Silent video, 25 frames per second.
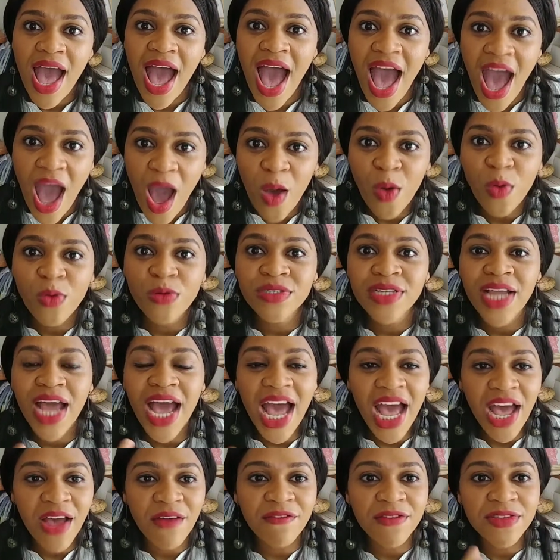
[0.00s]
I would
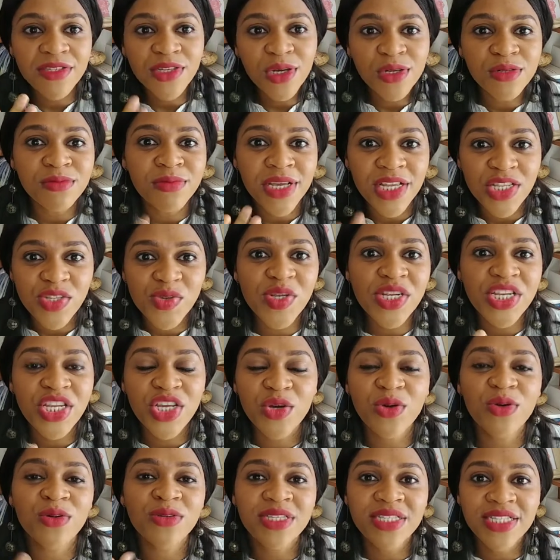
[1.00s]
have told my
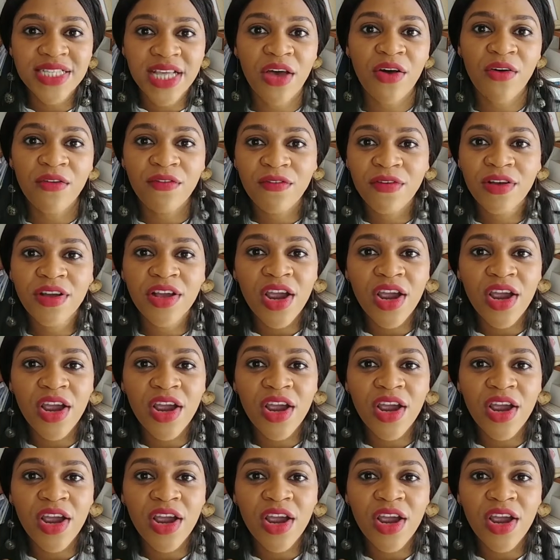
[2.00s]
20-year-old self,